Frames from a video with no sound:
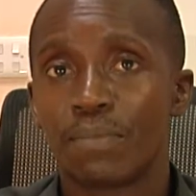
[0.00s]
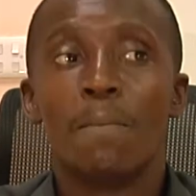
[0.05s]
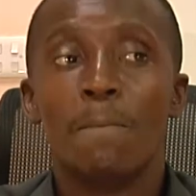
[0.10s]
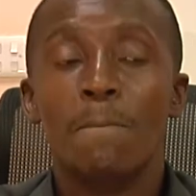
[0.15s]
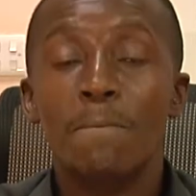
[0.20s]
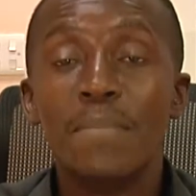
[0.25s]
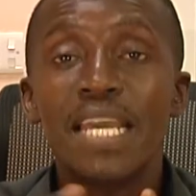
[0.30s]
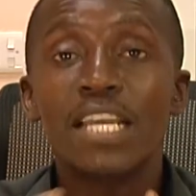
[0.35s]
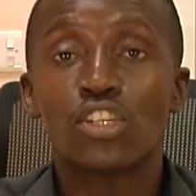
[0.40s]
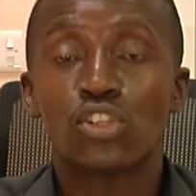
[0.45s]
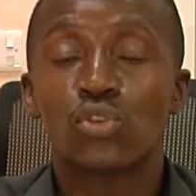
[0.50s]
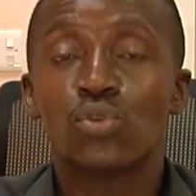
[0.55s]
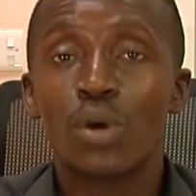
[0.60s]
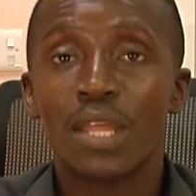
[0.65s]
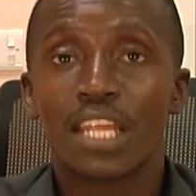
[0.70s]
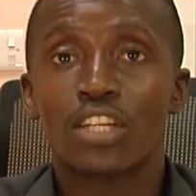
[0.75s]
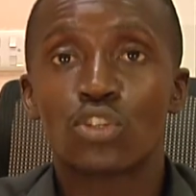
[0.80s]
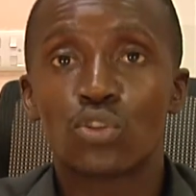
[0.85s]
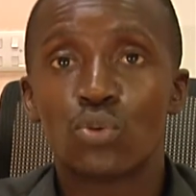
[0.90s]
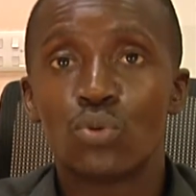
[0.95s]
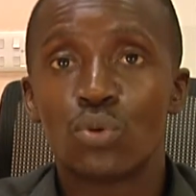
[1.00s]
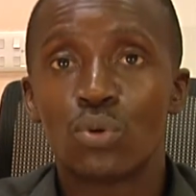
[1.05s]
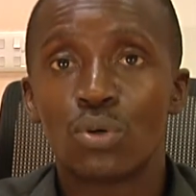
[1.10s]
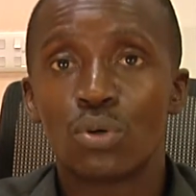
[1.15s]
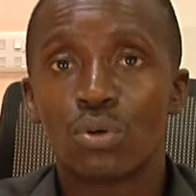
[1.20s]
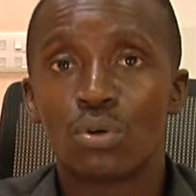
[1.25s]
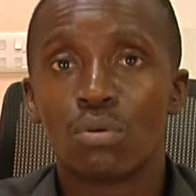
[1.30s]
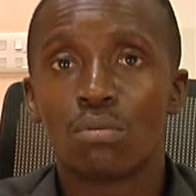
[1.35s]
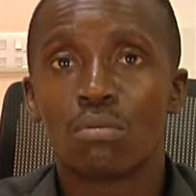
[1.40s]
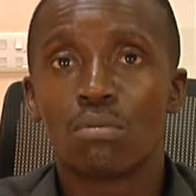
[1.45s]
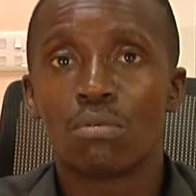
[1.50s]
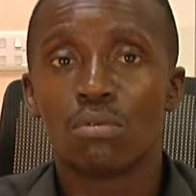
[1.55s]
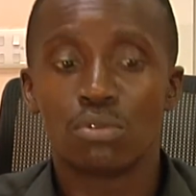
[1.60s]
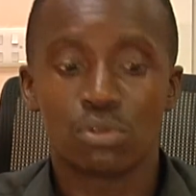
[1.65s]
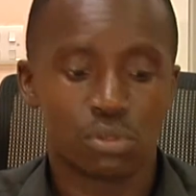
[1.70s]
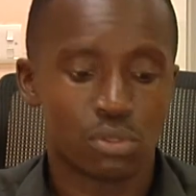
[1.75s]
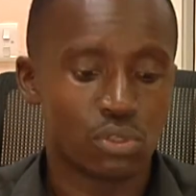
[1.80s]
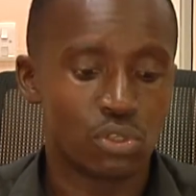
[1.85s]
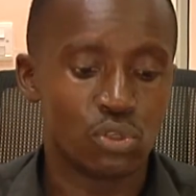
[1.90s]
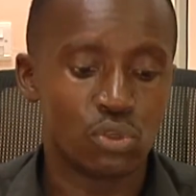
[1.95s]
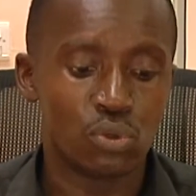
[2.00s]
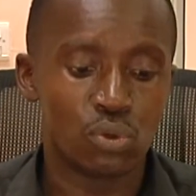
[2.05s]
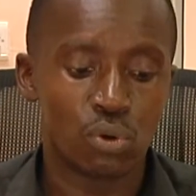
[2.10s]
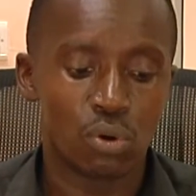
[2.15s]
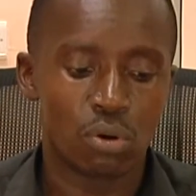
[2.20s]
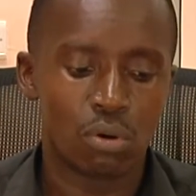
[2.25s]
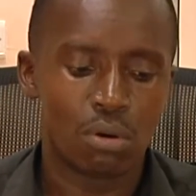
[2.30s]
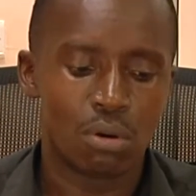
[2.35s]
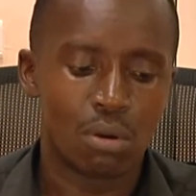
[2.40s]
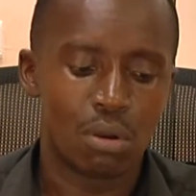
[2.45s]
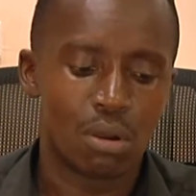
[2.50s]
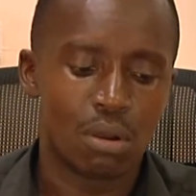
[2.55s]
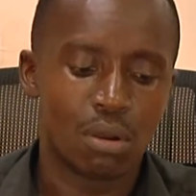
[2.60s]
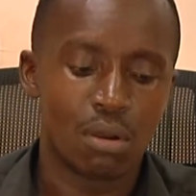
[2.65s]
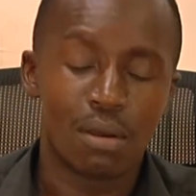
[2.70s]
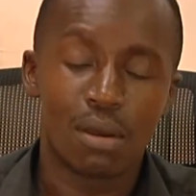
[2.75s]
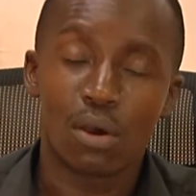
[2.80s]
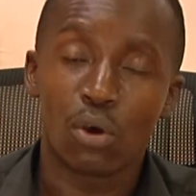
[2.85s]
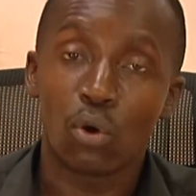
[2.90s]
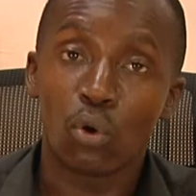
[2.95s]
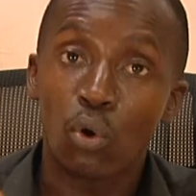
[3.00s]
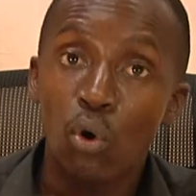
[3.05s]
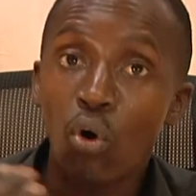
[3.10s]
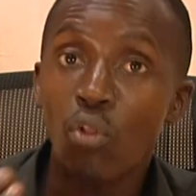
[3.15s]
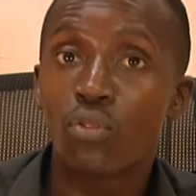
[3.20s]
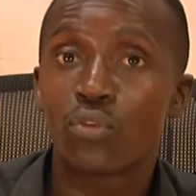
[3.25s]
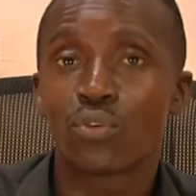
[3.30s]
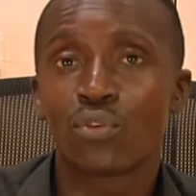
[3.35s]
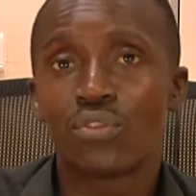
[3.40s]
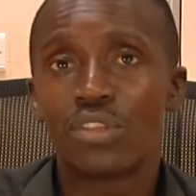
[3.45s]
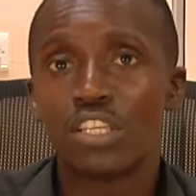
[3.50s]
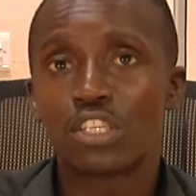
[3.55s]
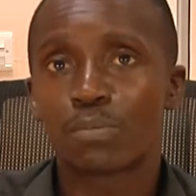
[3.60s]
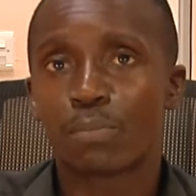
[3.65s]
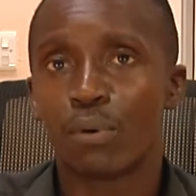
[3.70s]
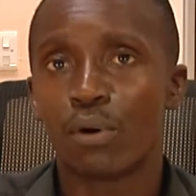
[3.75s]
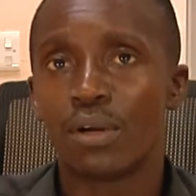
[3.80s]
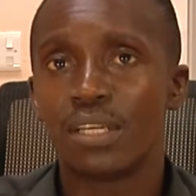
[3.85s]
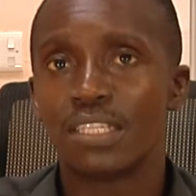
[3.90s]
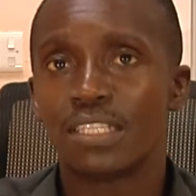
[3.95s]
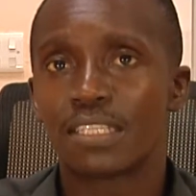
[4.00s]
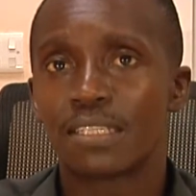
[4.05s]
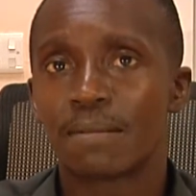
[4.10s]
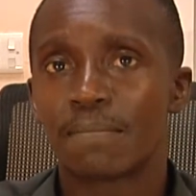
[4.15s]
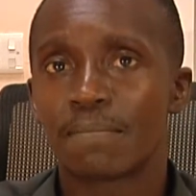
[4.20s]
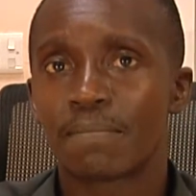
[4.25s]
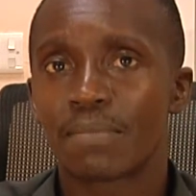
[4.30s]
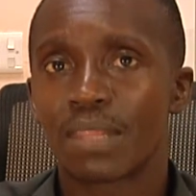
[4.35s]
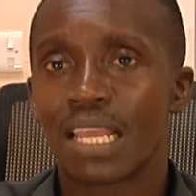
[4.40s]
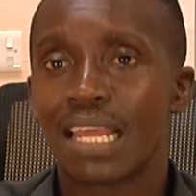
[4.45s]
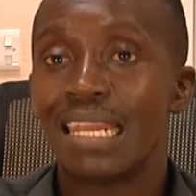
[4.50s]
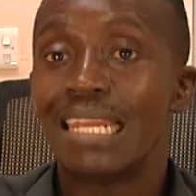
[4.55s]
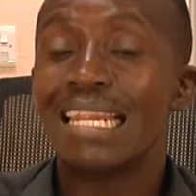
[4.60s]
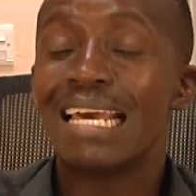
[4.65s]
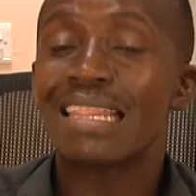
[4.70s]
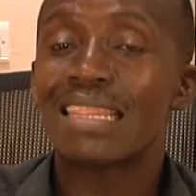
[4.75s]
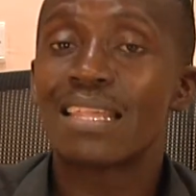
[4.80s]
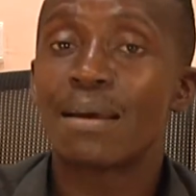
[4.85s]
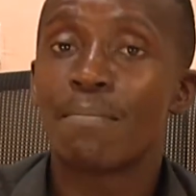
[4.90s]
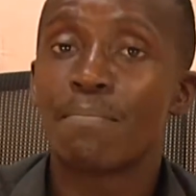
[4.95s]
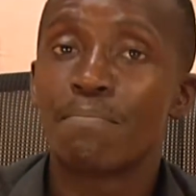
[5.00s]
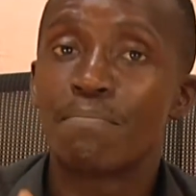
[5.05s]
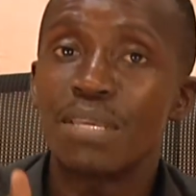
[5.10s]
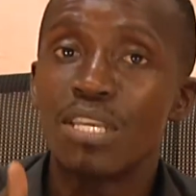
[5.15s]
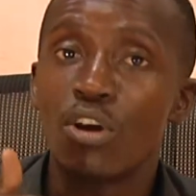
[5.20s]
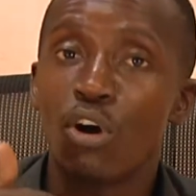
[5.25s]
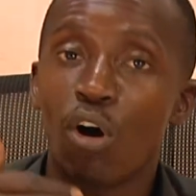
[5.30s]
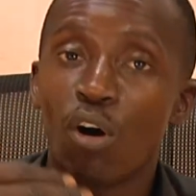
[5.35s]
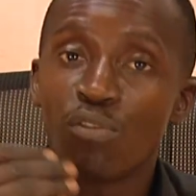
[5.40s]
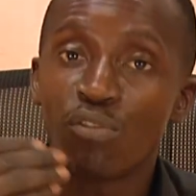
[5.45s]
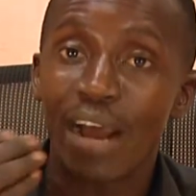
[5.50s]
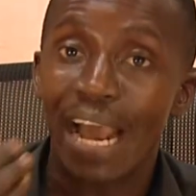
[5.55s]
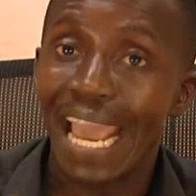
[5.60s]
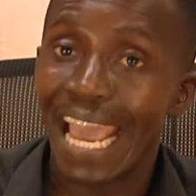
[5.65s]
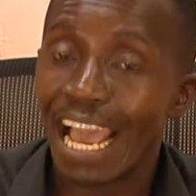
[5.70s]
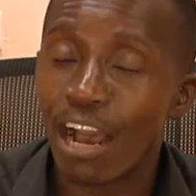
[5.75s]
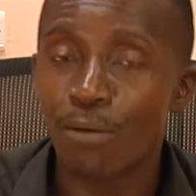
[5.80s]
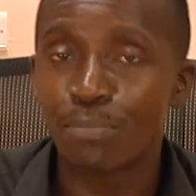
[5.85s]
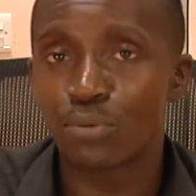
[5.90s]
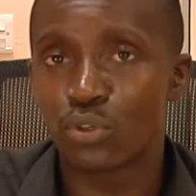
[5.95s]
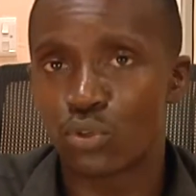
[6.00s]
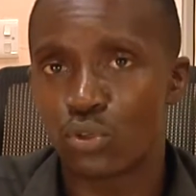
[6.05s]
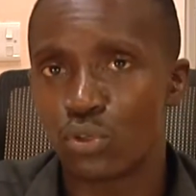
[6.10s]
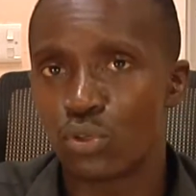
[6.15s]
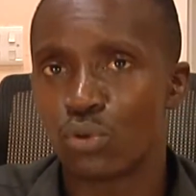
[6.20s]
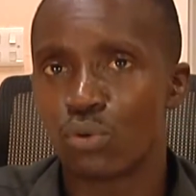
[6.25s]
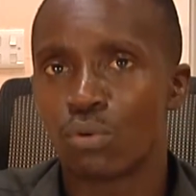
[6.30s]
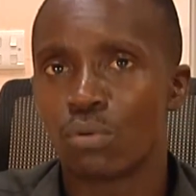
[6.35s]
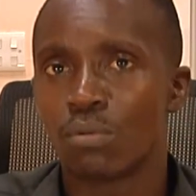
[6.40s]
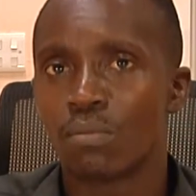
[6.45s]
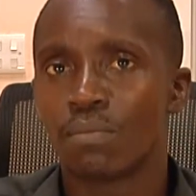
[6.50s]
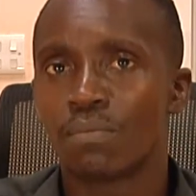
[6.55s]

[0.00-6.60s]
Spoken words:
Make sure that you go through these points. Let them be of help to you.